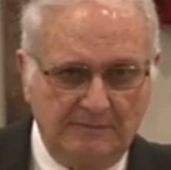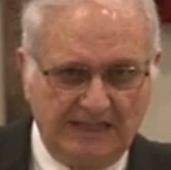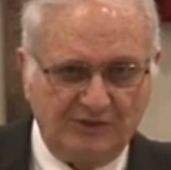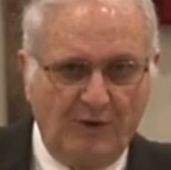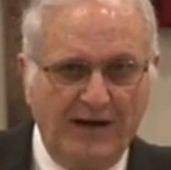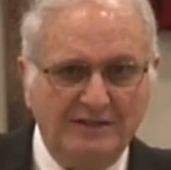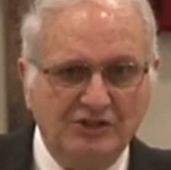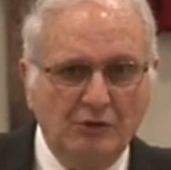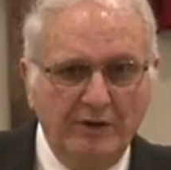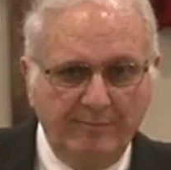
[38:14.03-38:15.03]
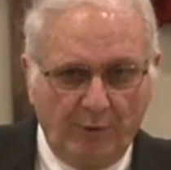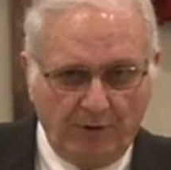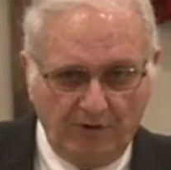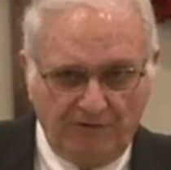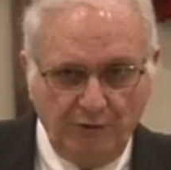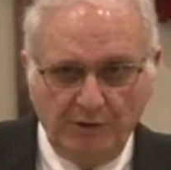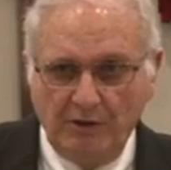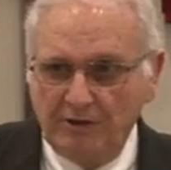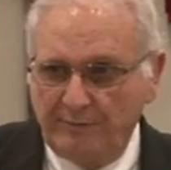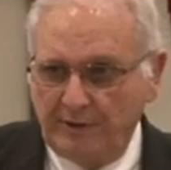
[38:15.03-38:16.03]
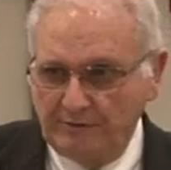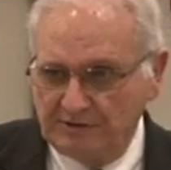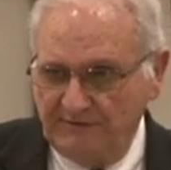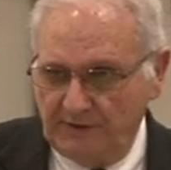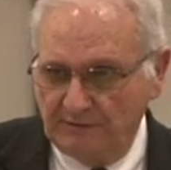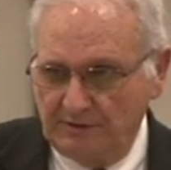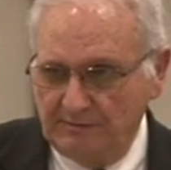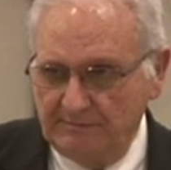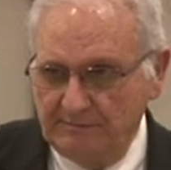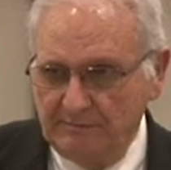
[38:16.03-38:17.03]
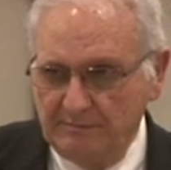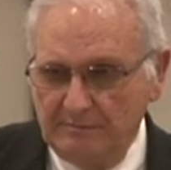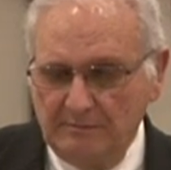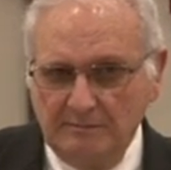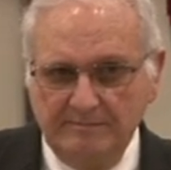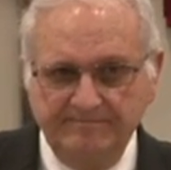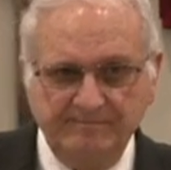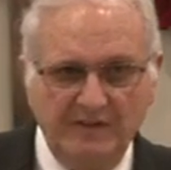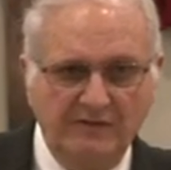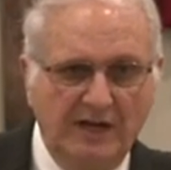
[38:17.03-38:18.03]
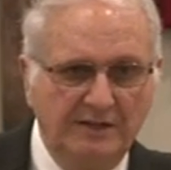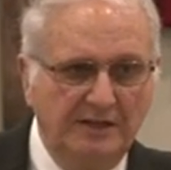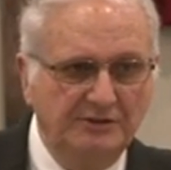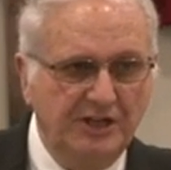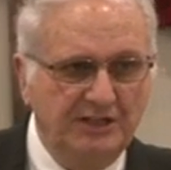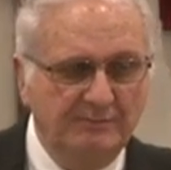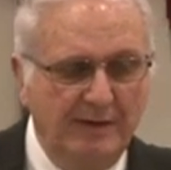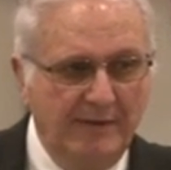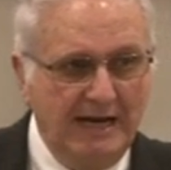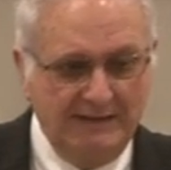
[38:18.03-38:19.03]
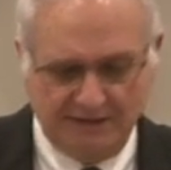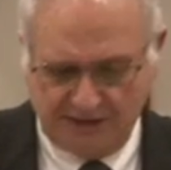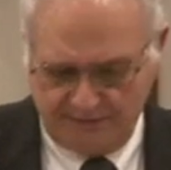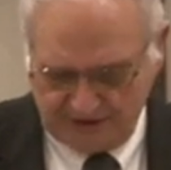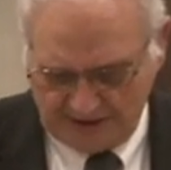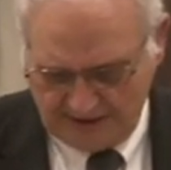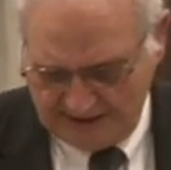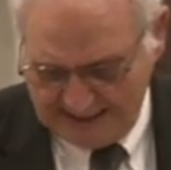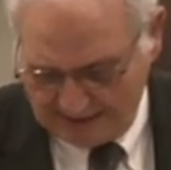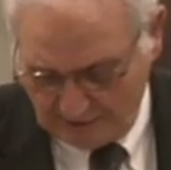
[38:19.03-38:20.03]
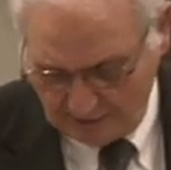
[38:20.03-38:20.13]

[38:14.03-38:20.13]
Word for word: That's why it's so important for you to go to the polls and vote. If God doesn't change my mind this coming Sunday night,